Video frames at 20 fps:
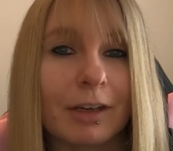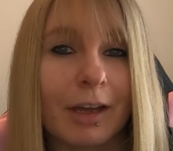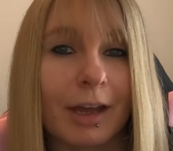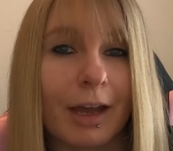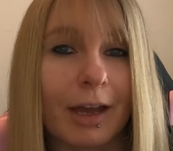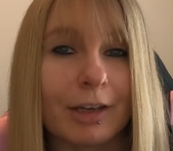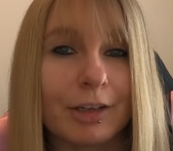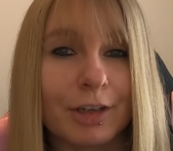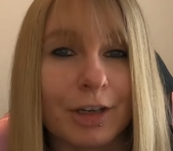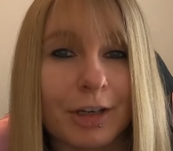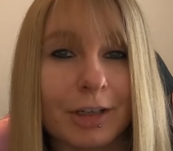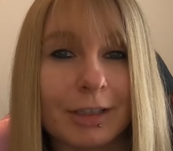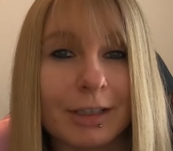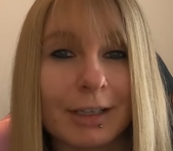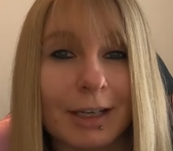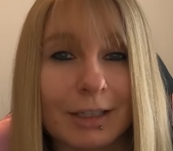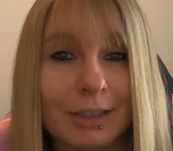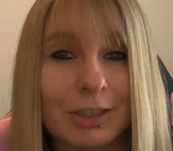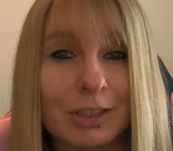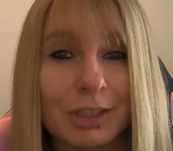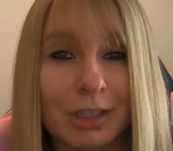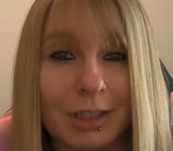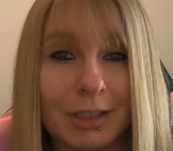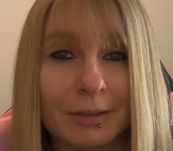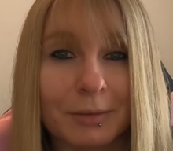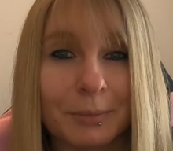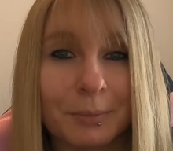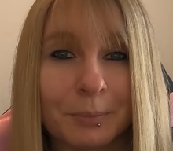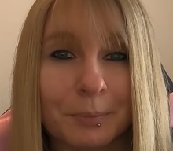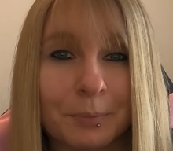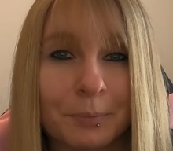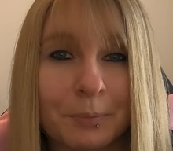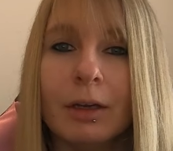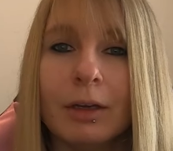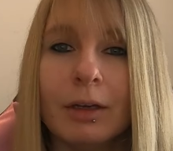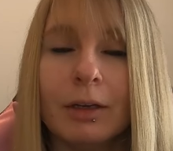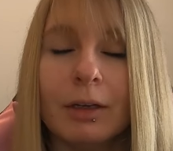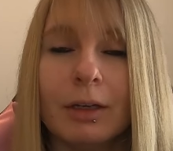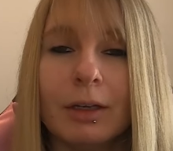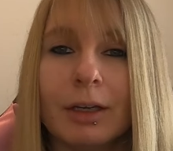that I had early last year.
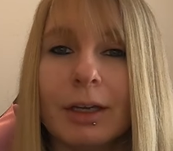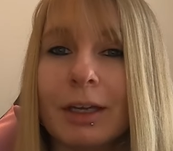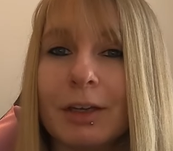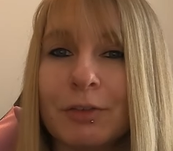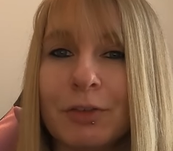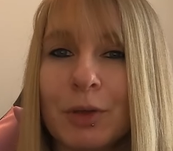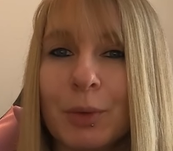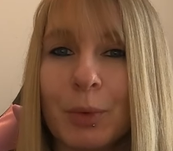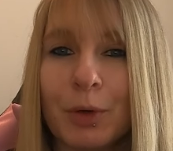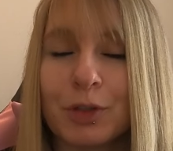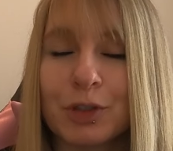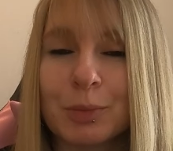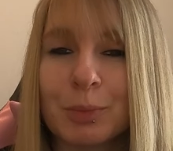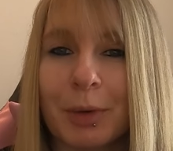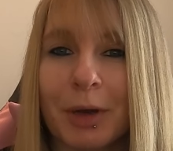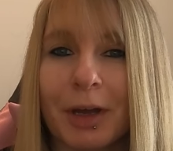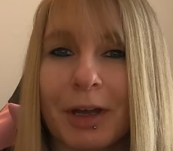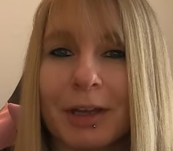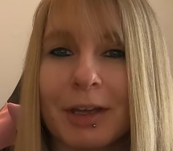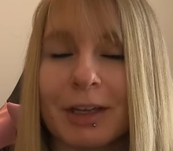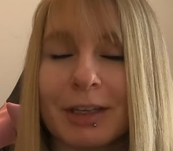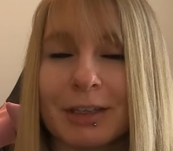If you watched my